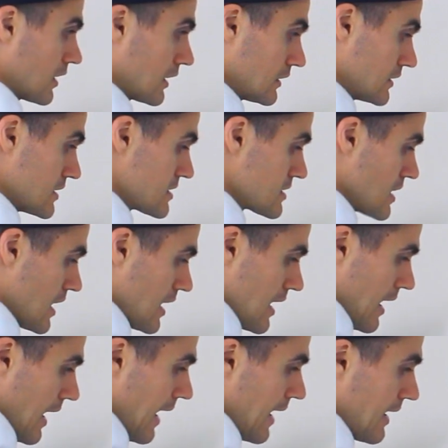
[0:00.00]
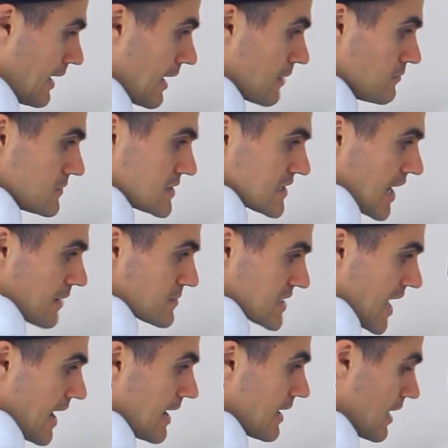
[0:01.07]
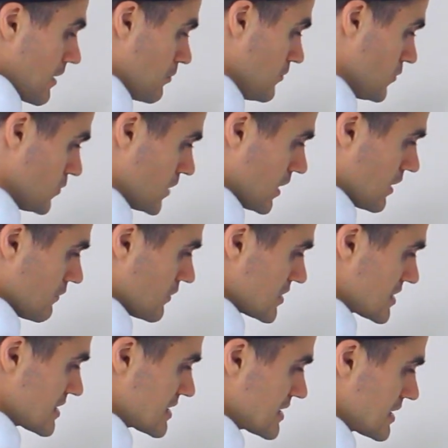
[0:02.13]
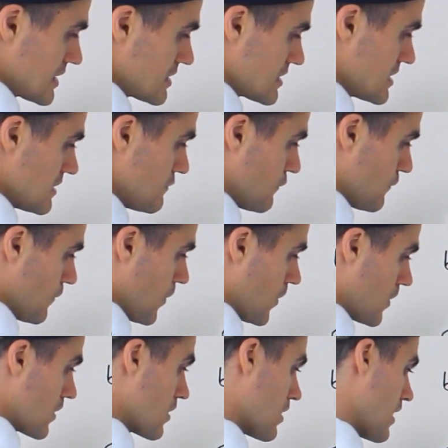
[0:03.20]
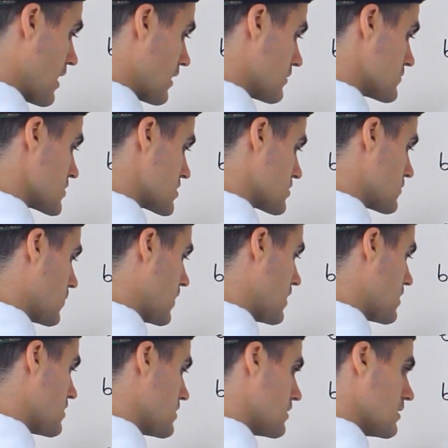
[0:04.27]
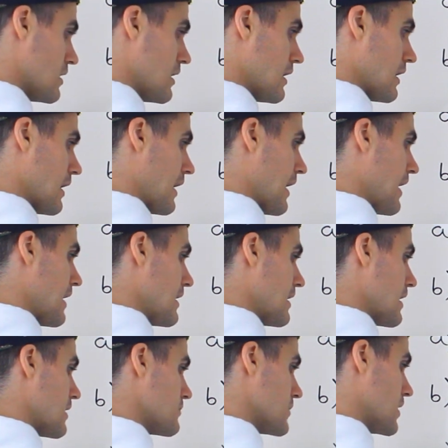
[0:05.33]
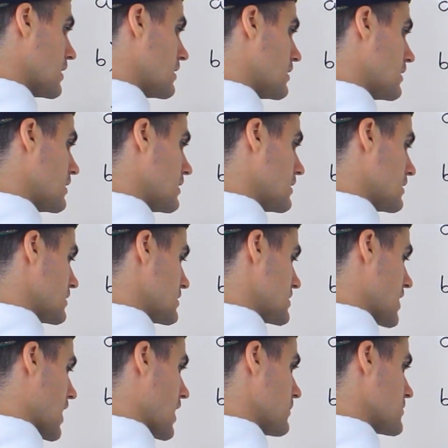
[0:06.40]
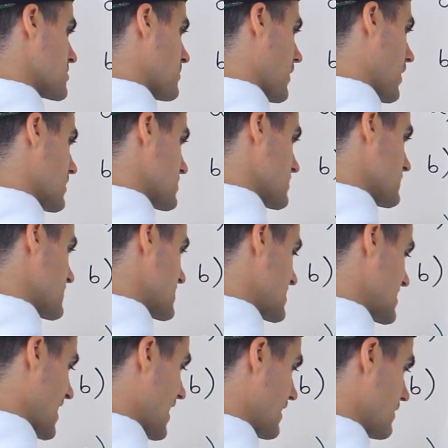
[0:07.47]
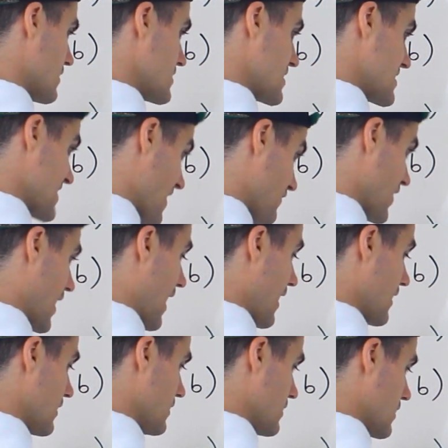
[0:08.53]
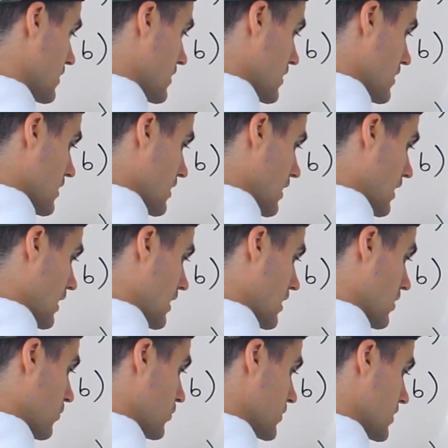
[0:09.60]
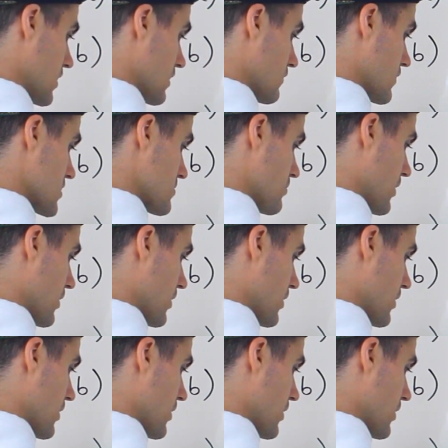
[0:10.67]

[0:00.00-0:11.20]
here at least. 8m times 8m would give us 64m squared. 8m times positive 7n uh, would give us